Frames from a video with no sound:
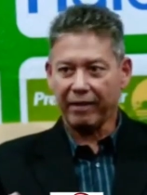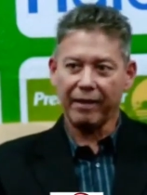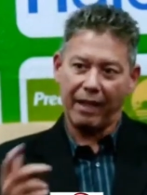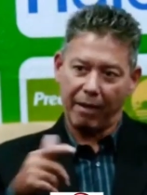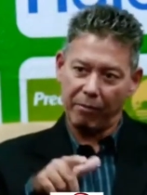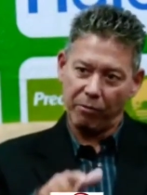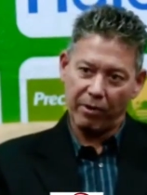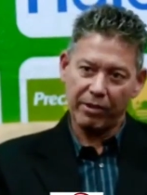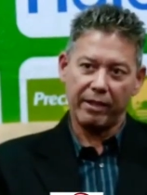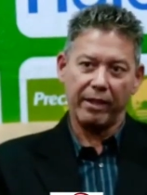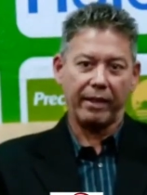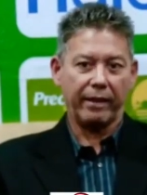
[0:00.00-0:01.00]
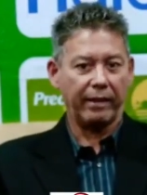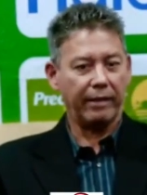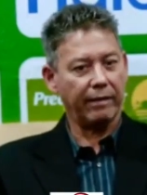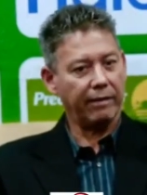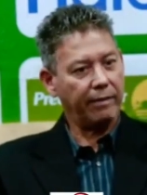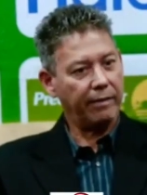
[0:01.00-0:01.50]
I was there
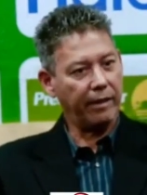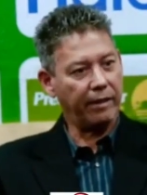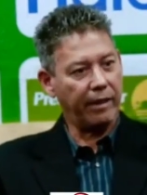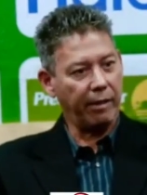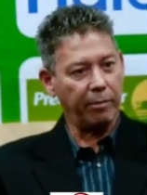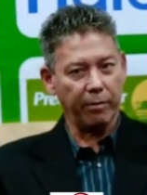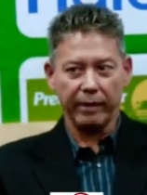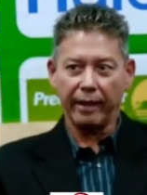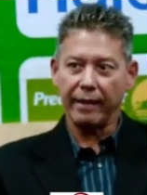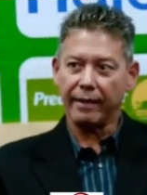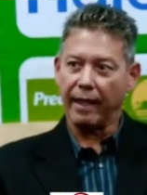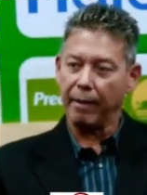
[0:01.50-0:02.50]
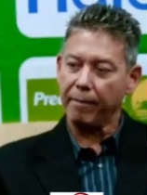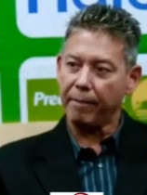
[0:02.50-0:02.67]
in Tripoli that time.